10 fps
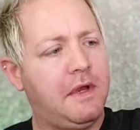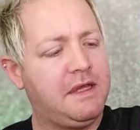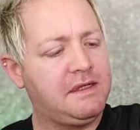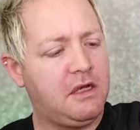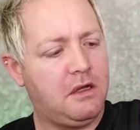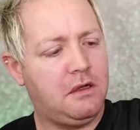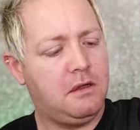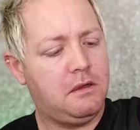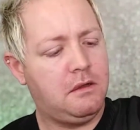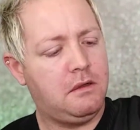It's all
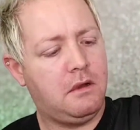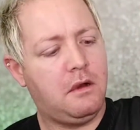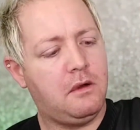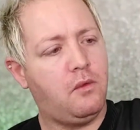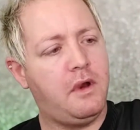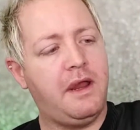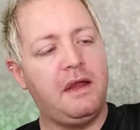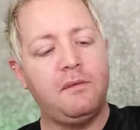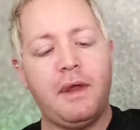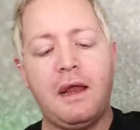on one end,
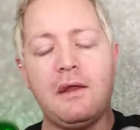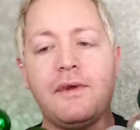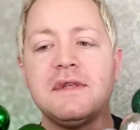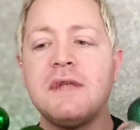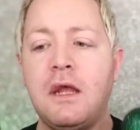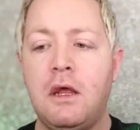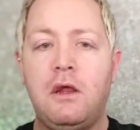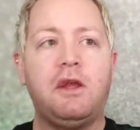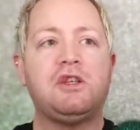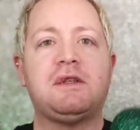but anyways,
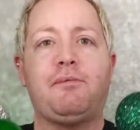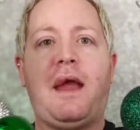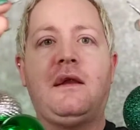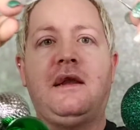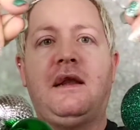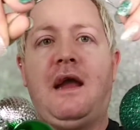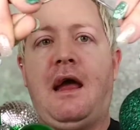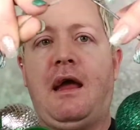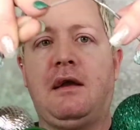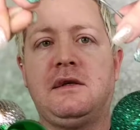you can just bend it
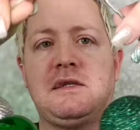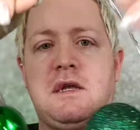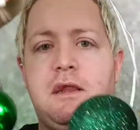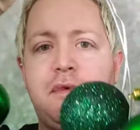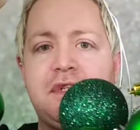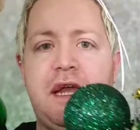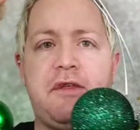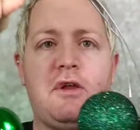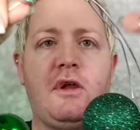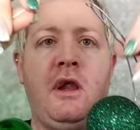and clip it
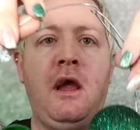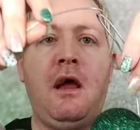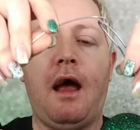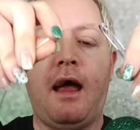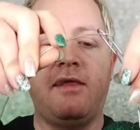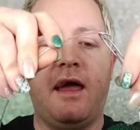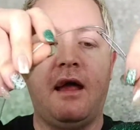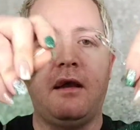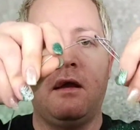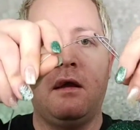together, and
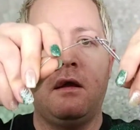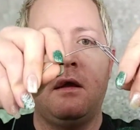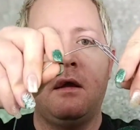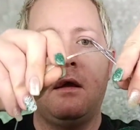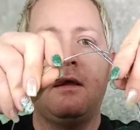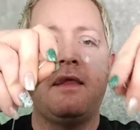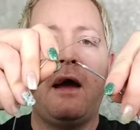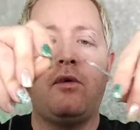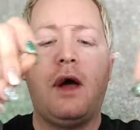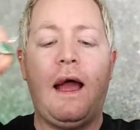then
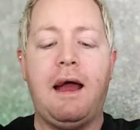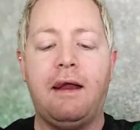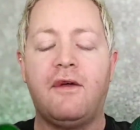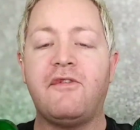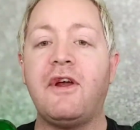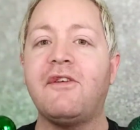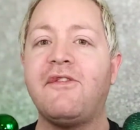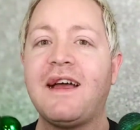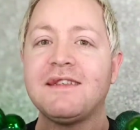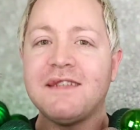that will add a very
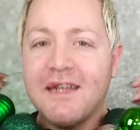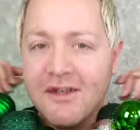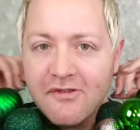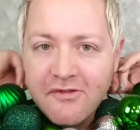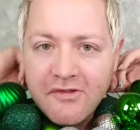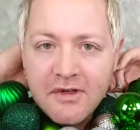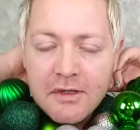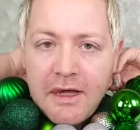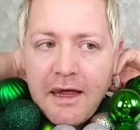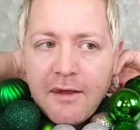festive
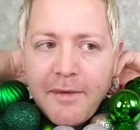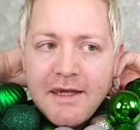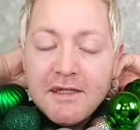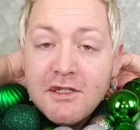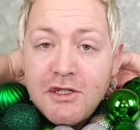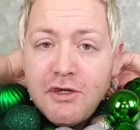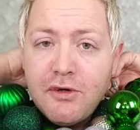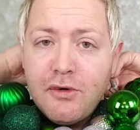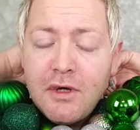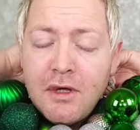element
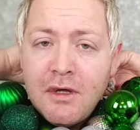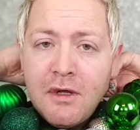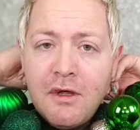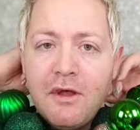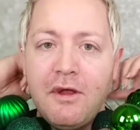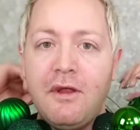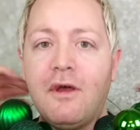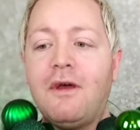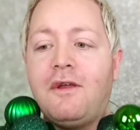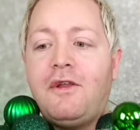to
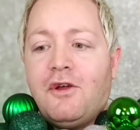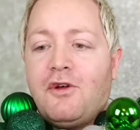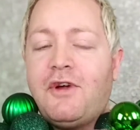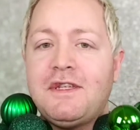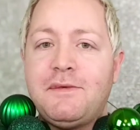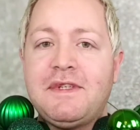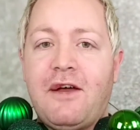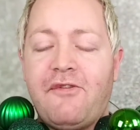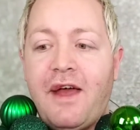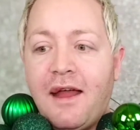your Christmas
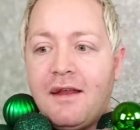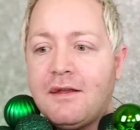outfit.